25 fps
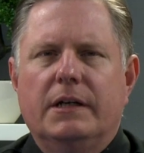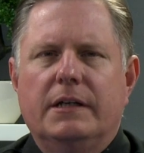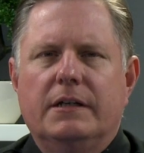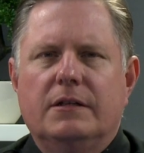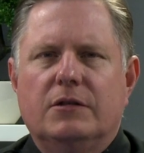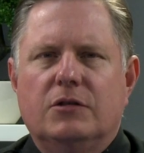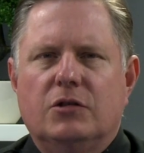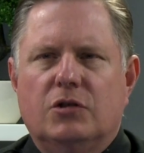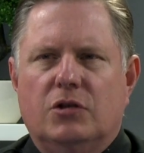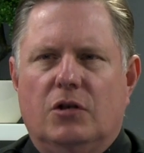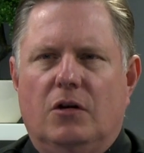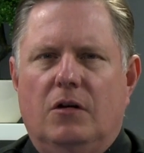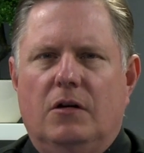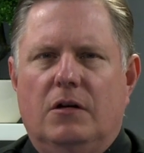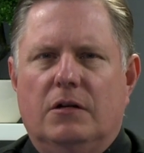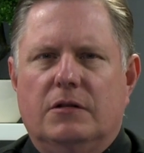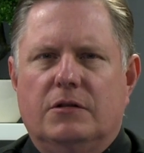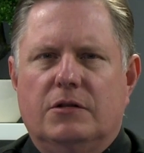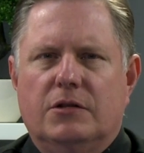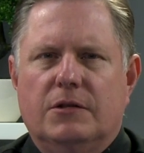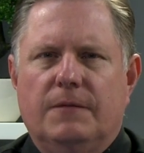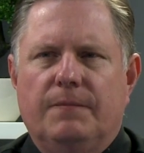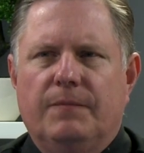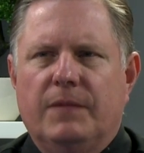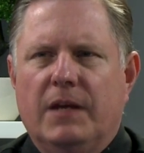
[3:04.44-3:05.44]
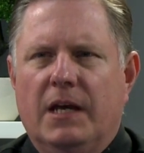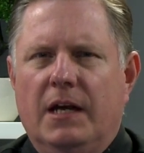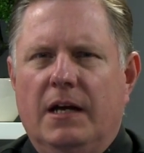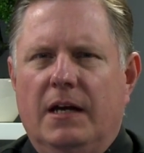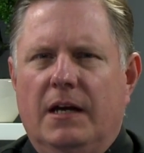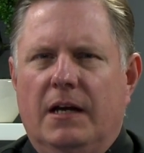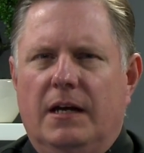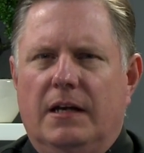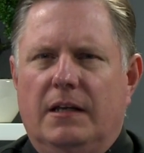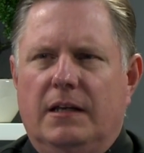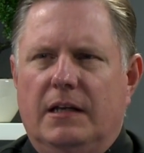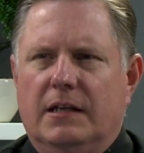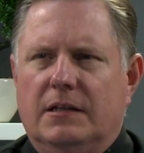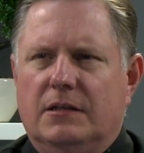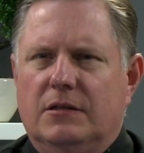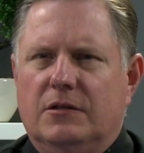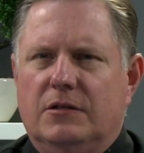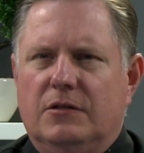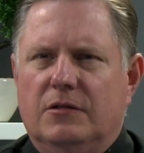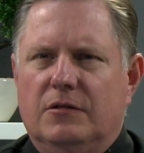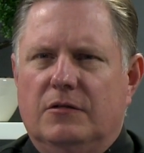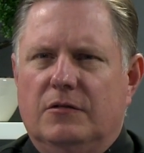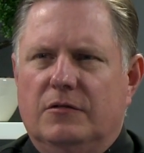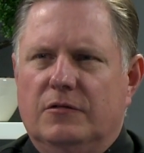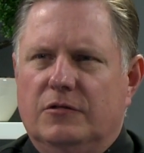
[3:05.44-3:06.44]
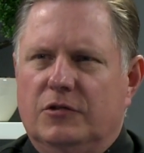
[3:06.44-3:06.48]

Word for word: in charge. That